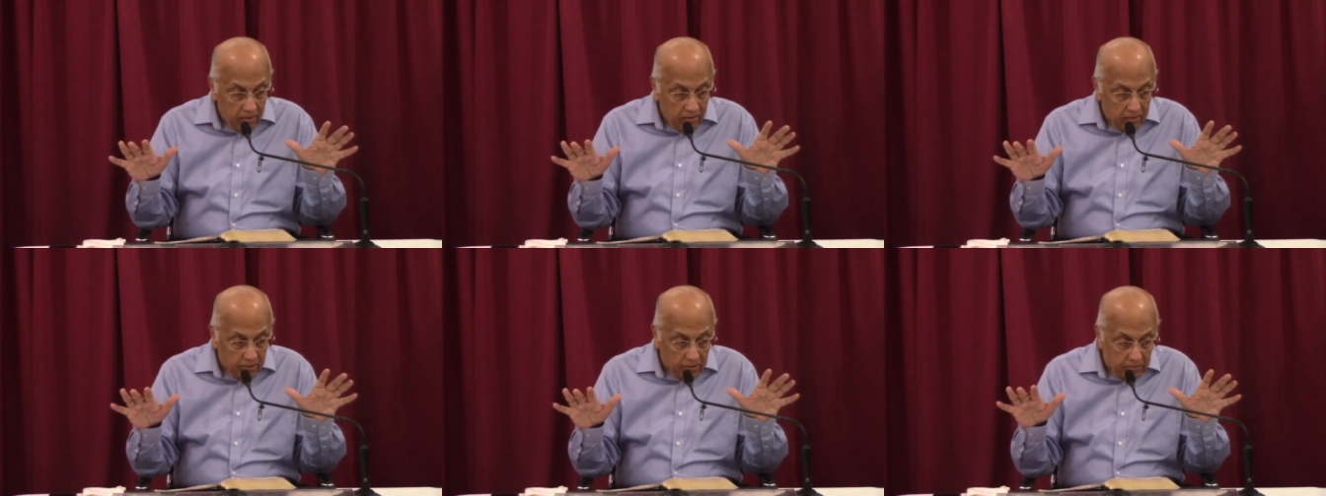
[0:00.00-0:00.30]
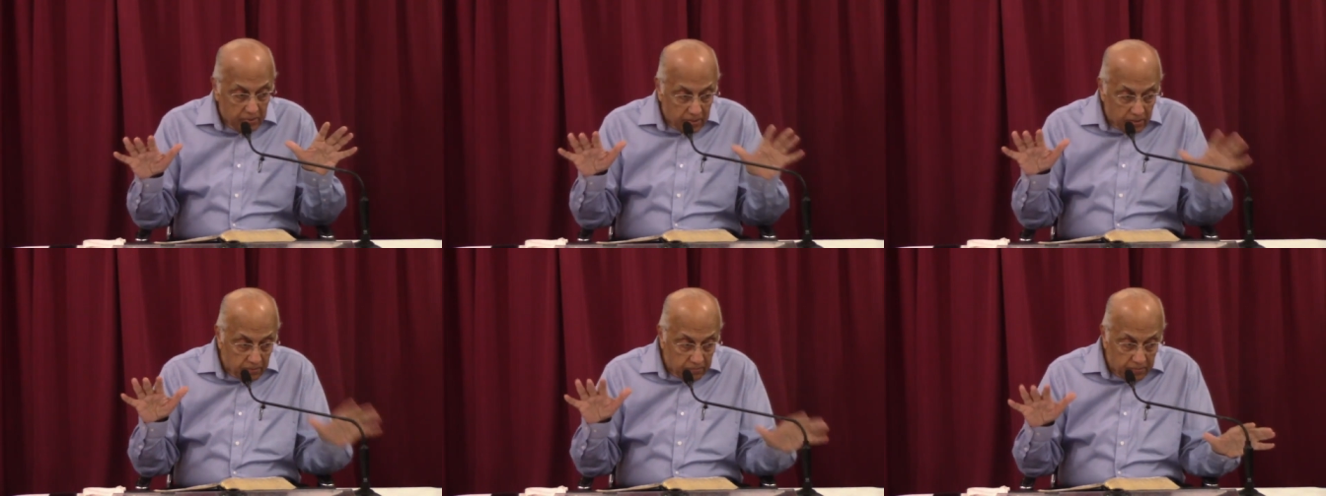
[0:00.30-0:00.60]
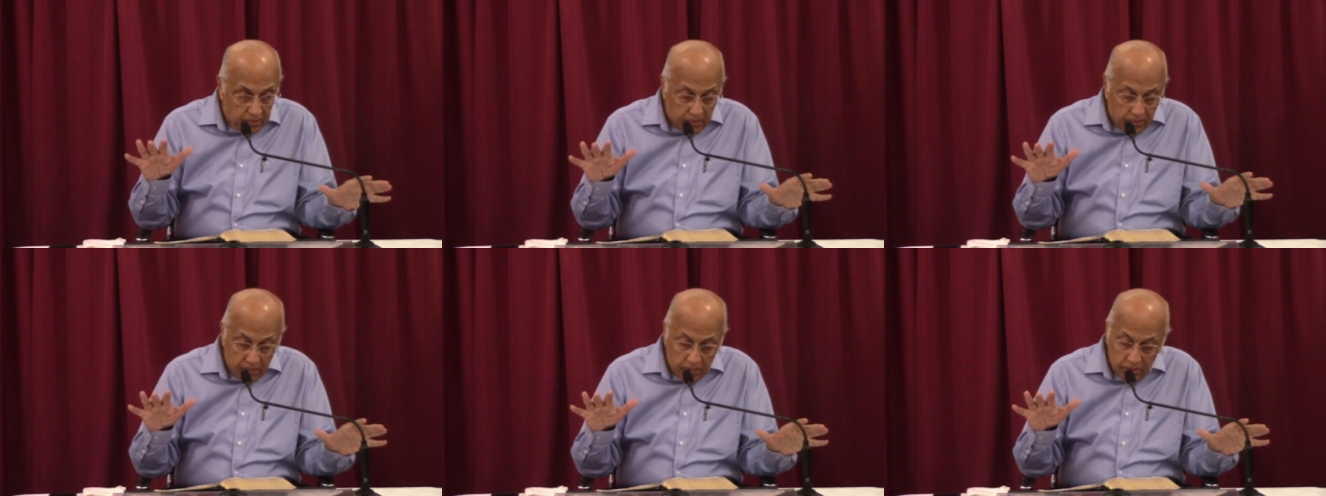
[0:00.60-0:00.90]
the spirit of
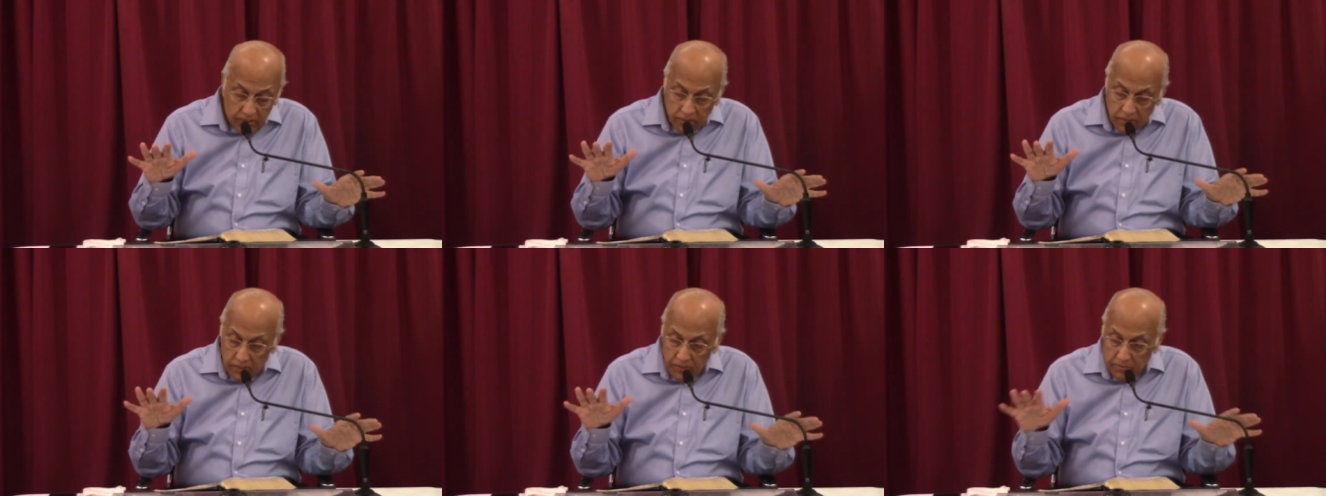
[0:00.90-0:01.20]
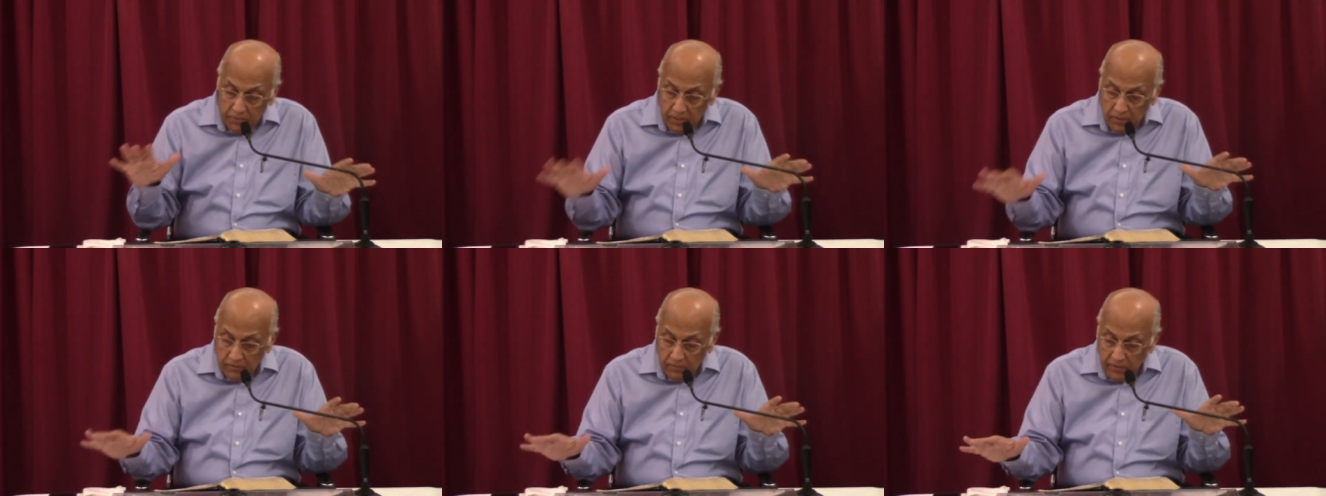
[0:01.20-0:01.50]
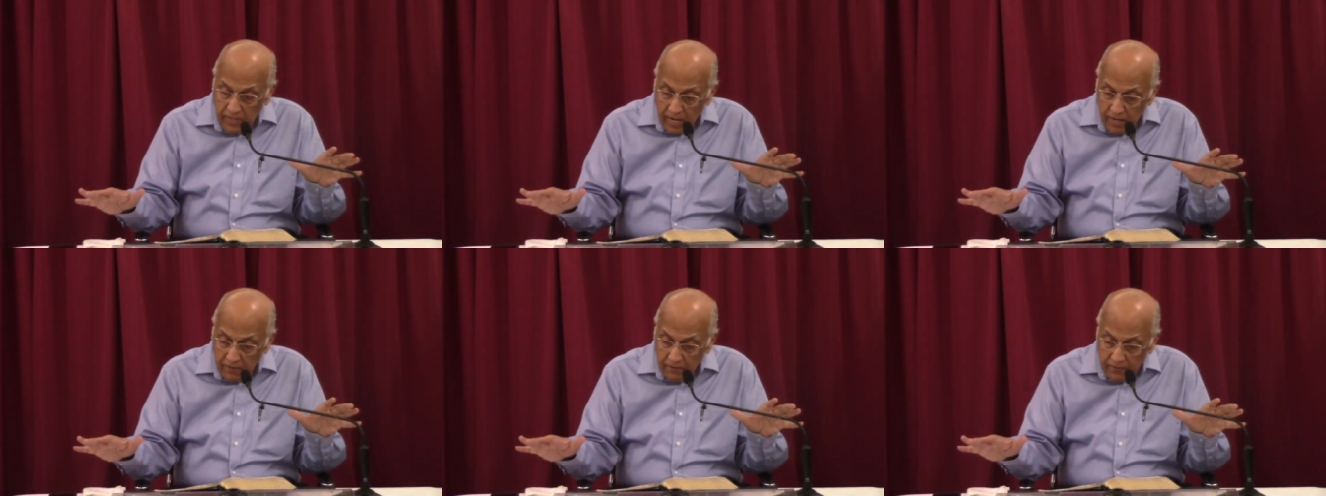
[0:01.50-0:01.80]
business and the spirit of
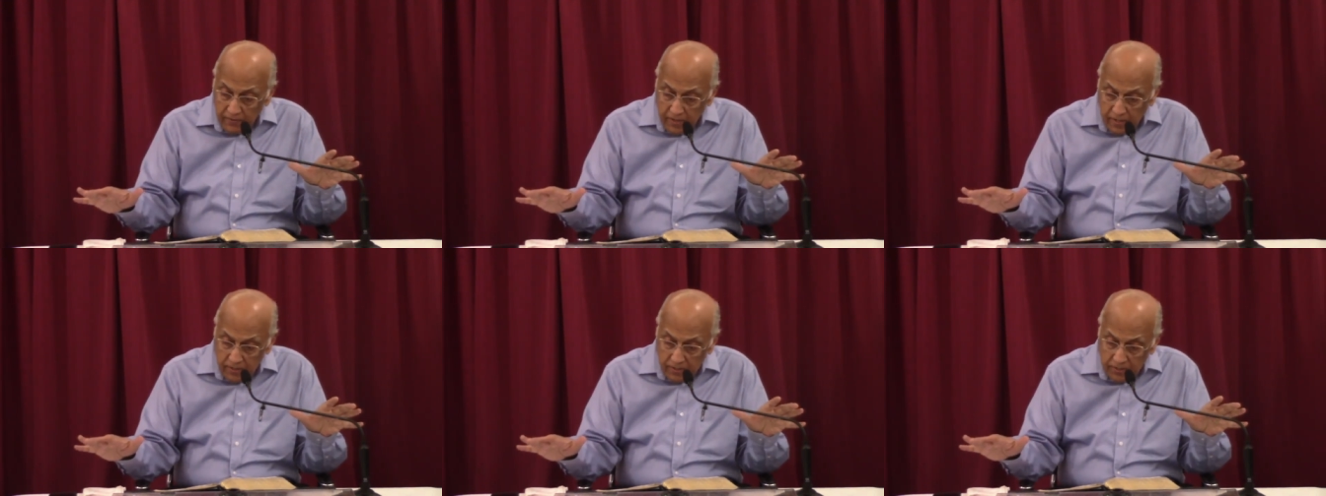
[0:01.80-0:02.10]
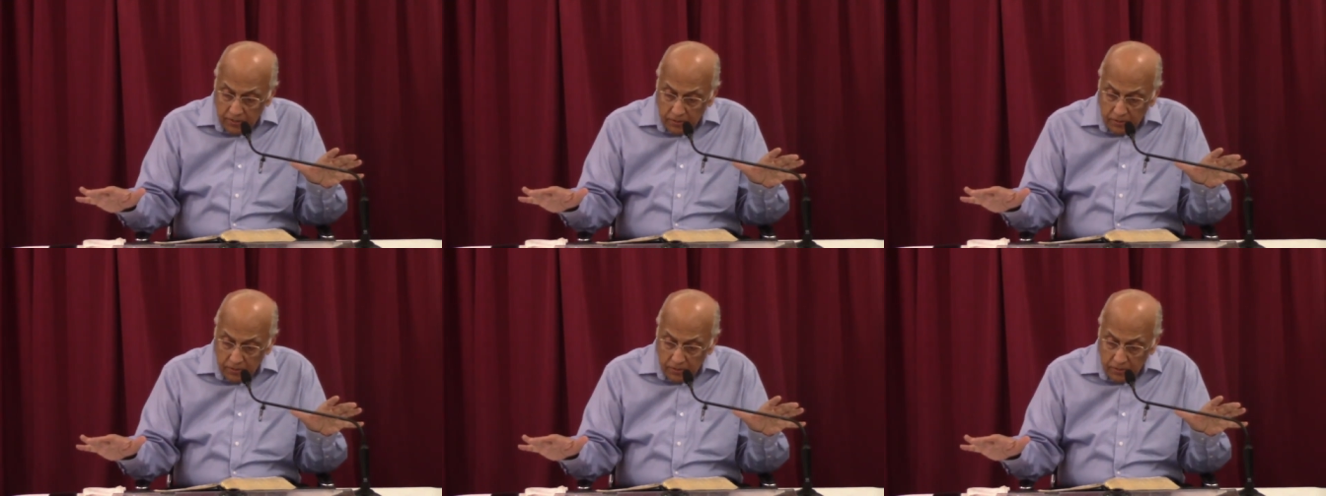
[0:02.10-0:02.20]
sacrifice.